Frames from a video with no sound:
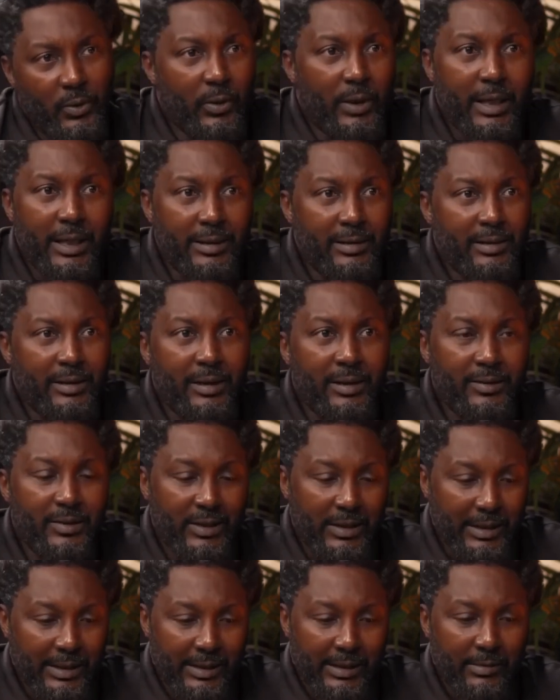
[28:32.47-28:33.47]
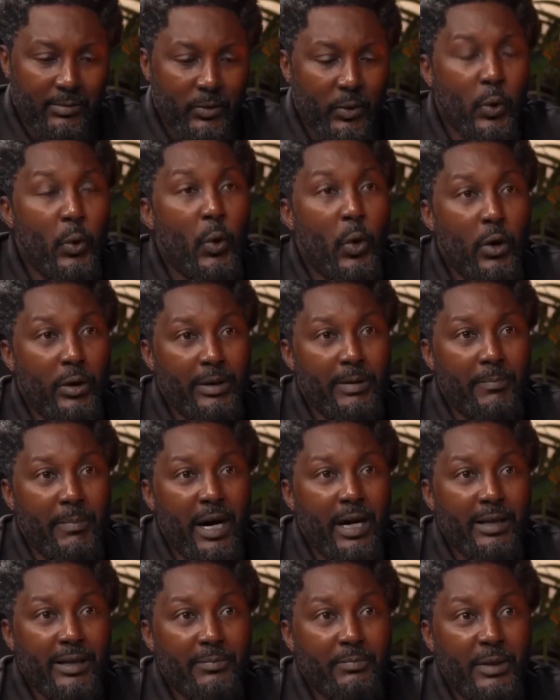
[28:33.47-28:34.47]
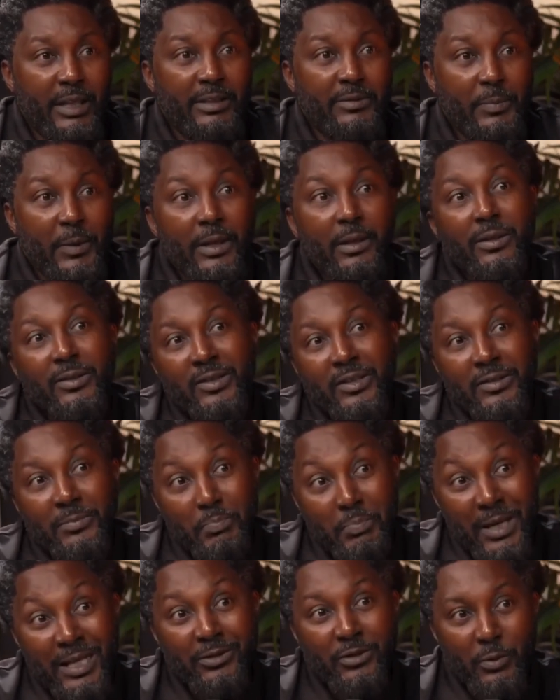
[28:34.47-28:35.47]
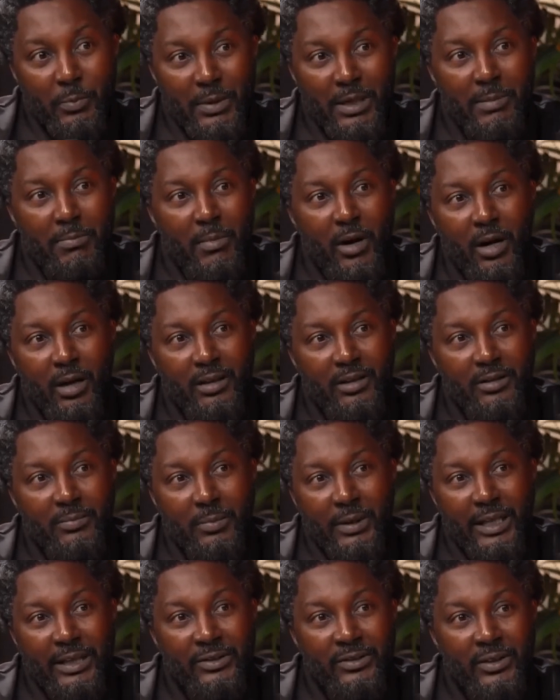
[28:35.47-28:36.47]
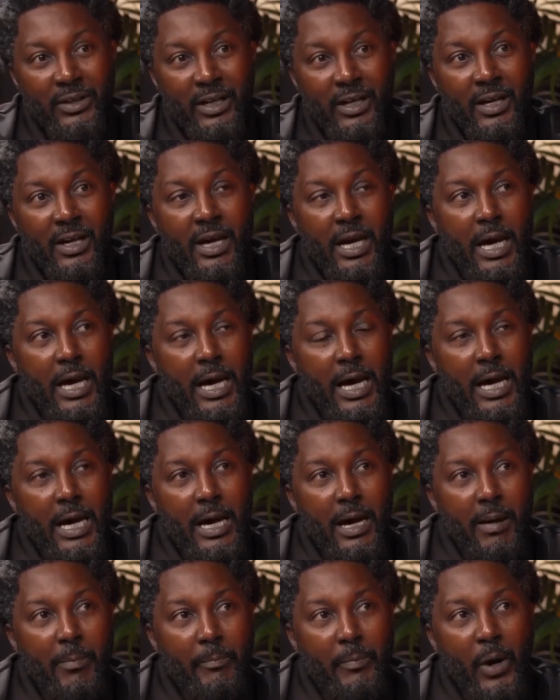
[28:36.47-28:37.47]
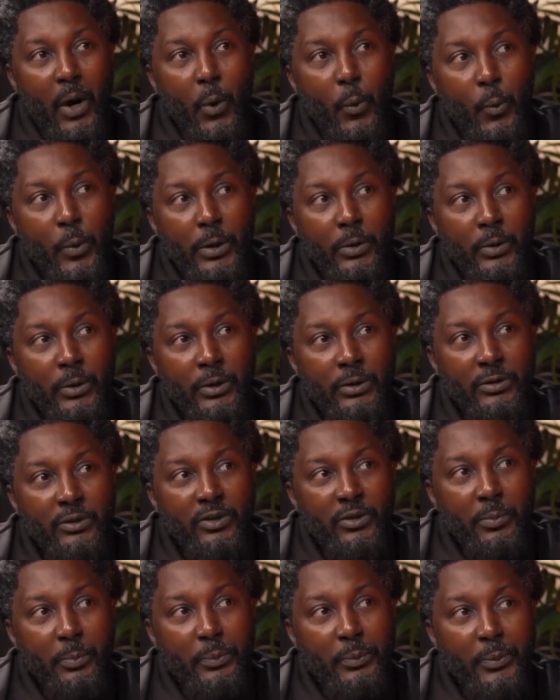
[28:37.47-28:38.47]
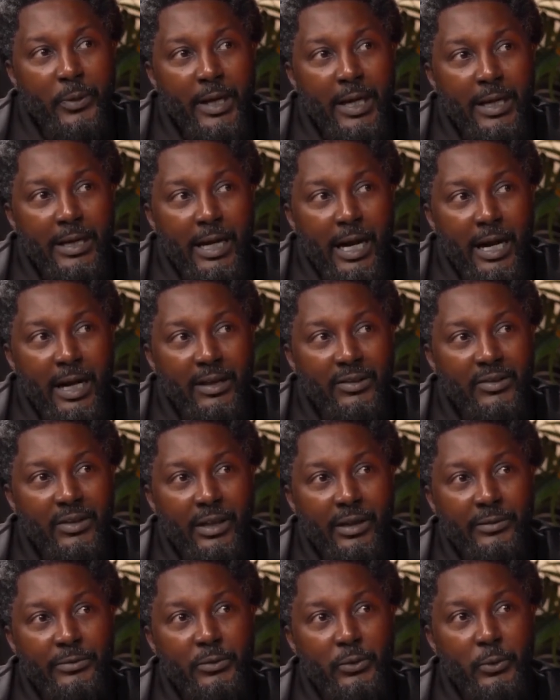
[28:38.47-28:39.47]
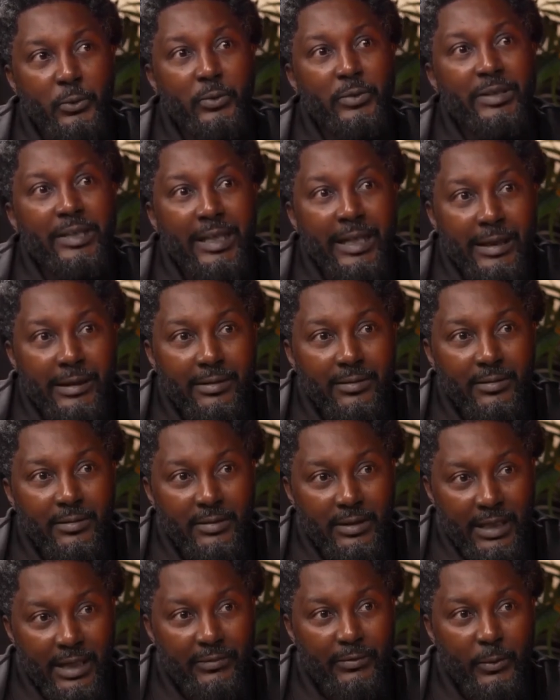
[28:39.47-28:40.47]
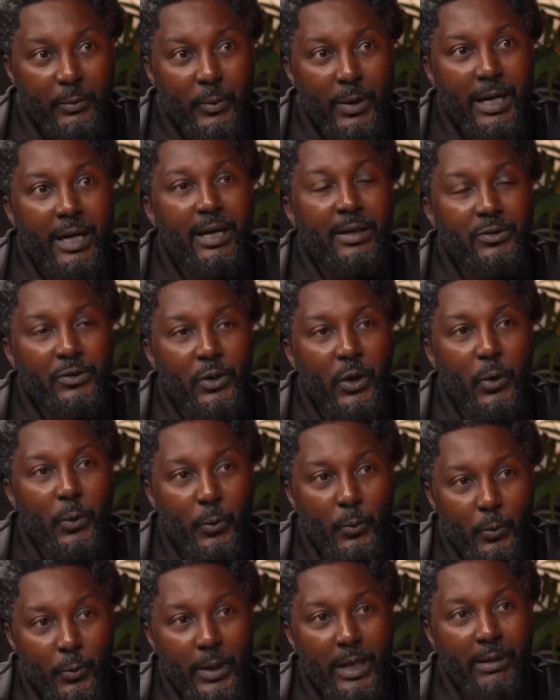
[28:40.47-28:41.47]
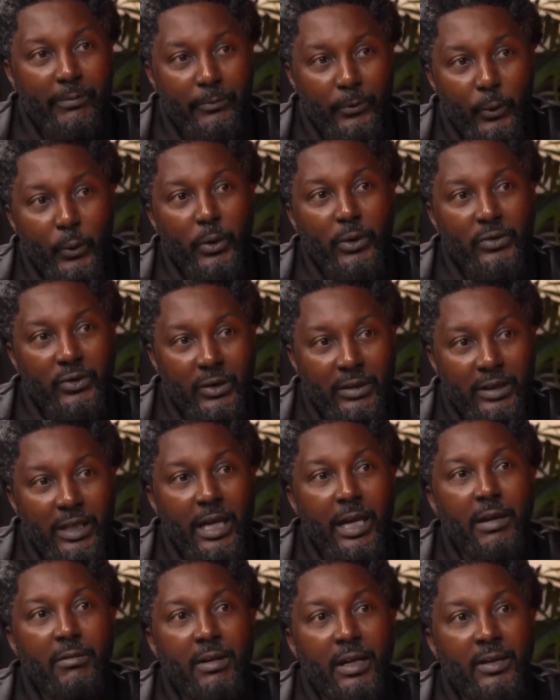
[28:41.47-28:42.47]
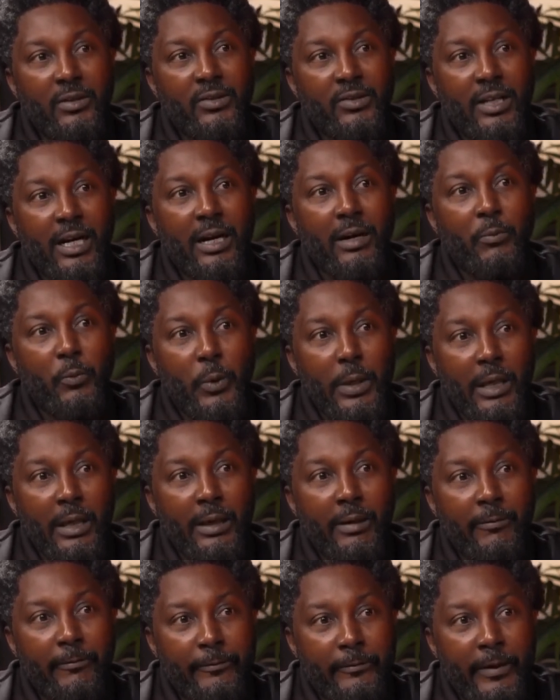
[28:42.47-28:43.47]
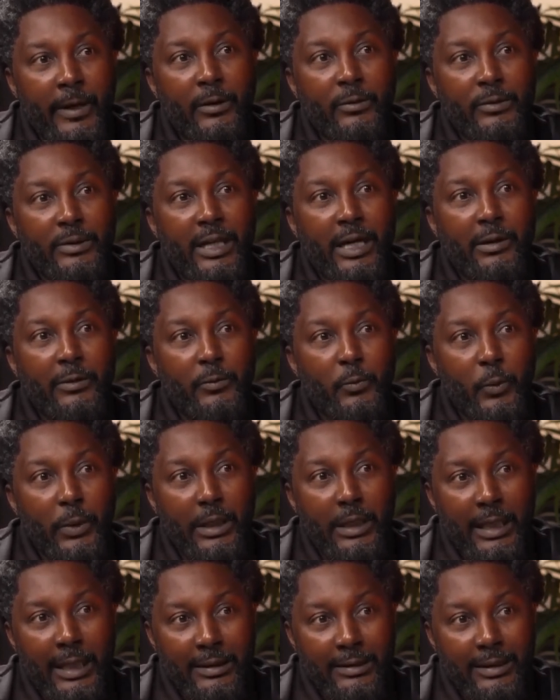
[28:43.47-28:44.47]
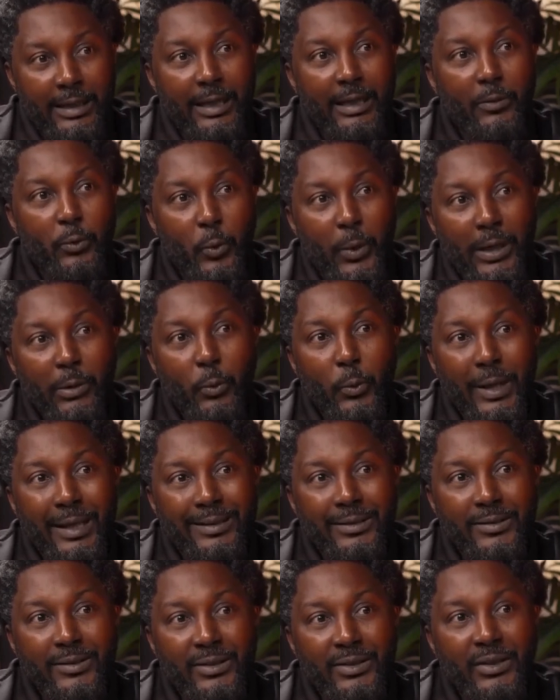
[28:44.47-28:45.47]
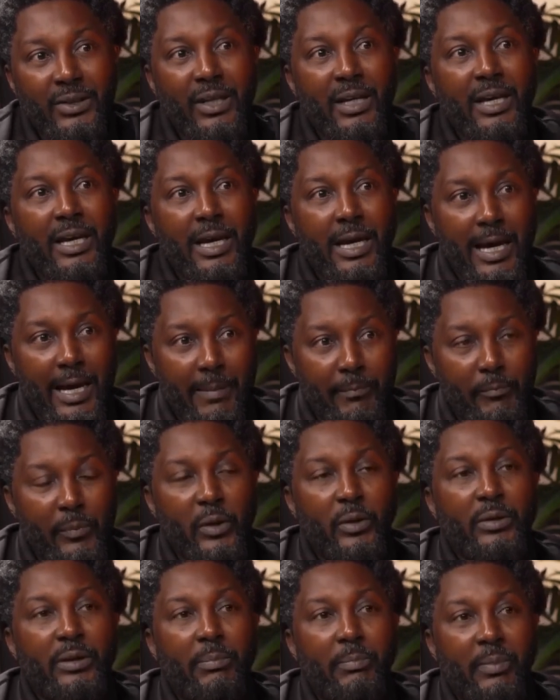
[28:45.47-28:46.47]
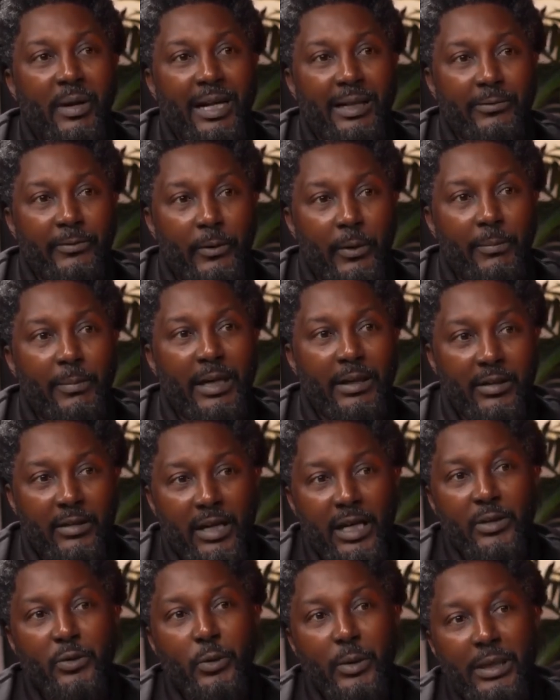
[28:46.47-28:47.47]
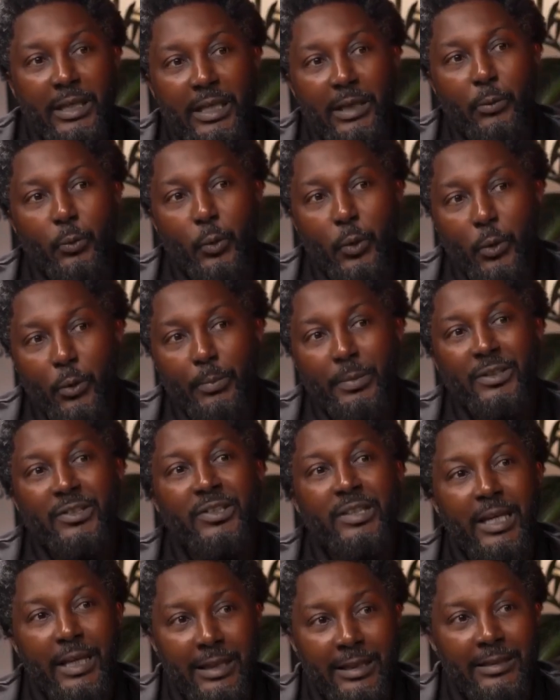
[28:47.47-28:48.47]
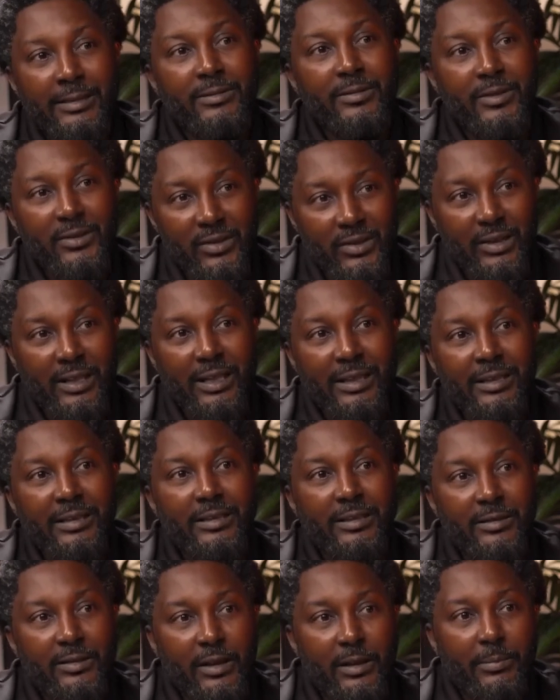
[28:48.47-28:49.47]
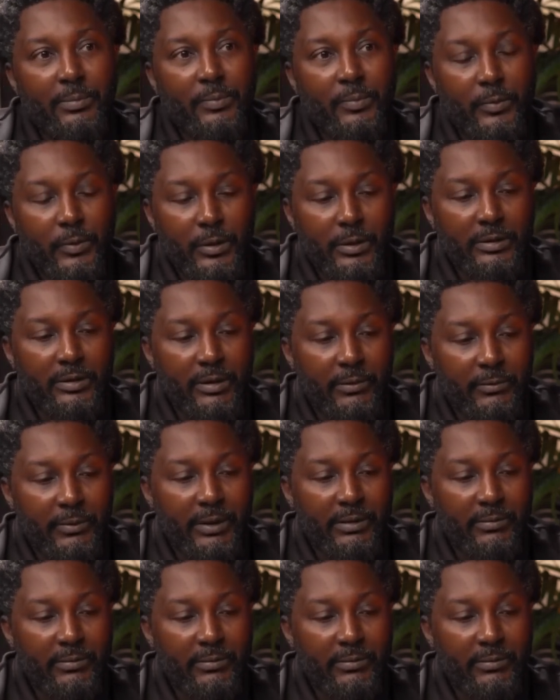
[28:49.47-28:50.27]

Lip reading: You can easily go on the marketplace because it's meant to be a marketplace. But we couldn't spread ourselves too thin everywhere. So we focused on the areas that we found that we can get quick wins and build a platform, and gradually we'll be scaling it up on